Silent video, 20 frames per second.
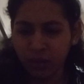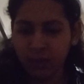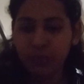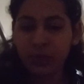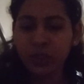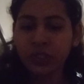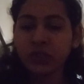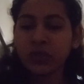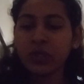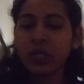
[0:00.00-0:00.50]

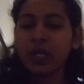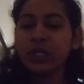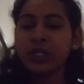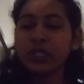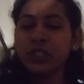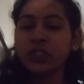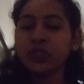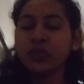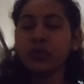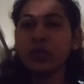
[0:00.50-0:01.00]
Muscular
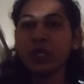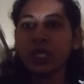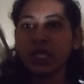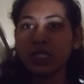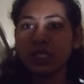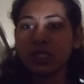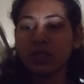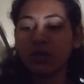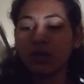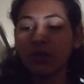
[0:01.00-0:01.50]
tissue
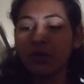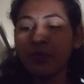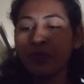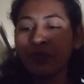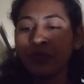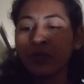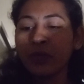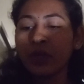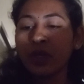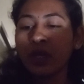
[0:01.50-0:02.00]
is
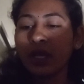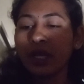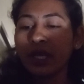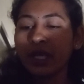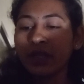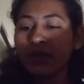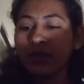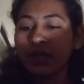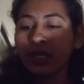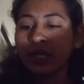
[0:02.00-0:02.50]

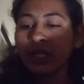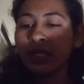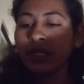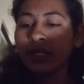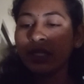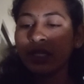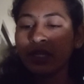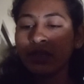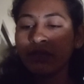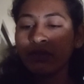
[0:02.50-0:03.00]

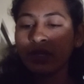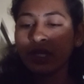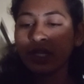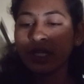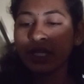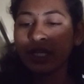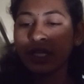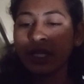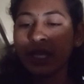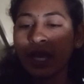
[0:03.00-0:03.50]

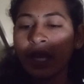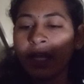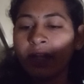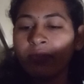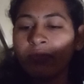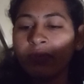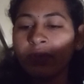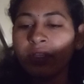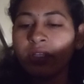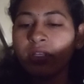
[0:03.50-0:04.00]
inverted
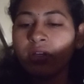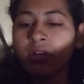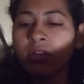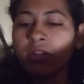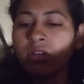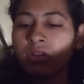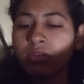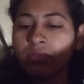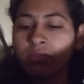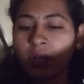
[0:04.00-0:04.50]
and with a
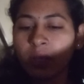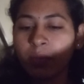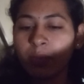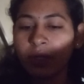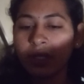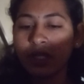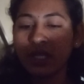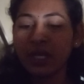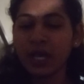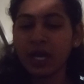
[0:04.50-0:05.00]
nerve
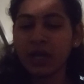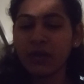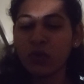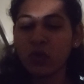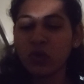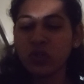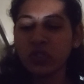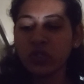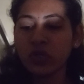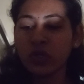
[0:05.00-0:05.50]
fiber. They are
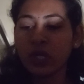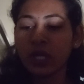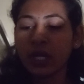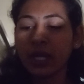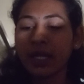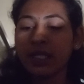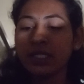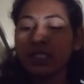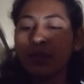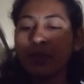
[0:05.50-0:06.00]
vascular
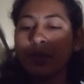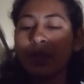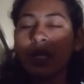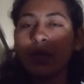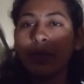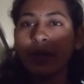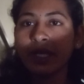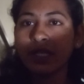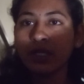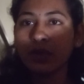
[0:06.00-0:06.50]
and
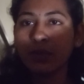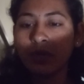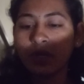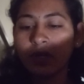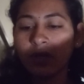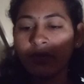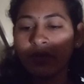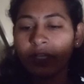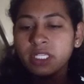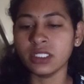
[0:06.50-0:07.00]
supplied by the
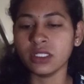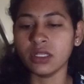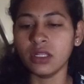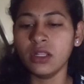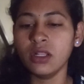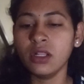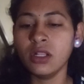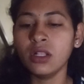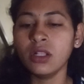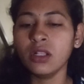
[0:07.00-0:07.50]
blood
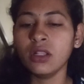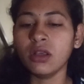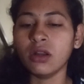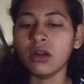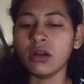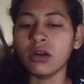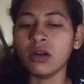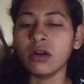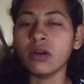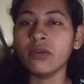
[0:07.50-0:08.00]
vessel,
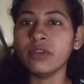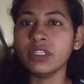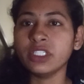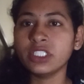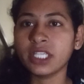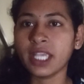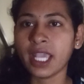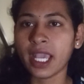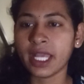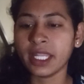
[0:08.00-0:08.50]

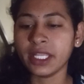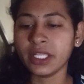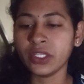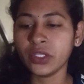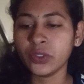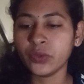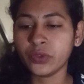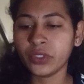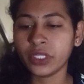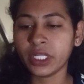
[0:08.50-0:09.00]
which carry
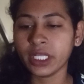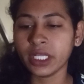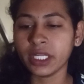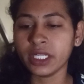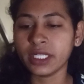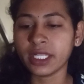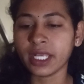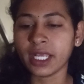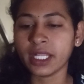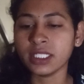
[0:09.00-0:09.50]

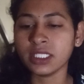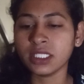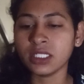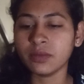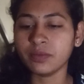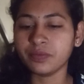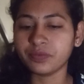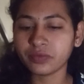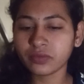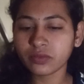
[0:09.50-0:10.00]
nutrient
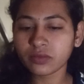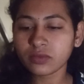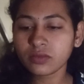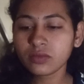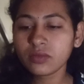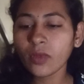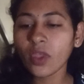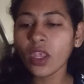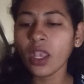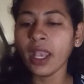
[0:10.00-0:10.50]

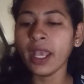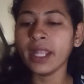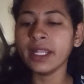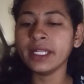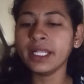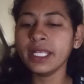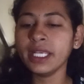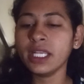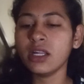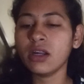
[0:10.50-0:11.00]

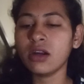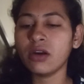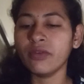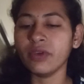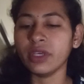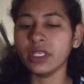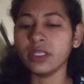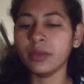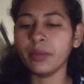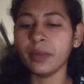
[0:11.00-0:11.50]
and take
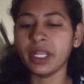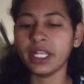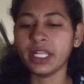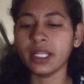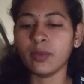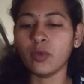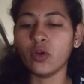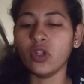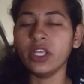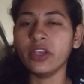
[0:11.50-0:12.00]
away the
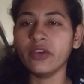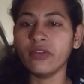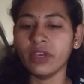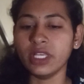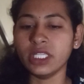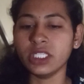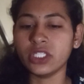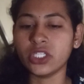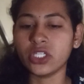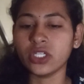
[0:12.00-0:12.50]
metabolic
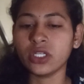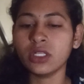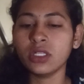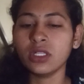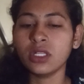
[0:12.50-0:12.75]
waste.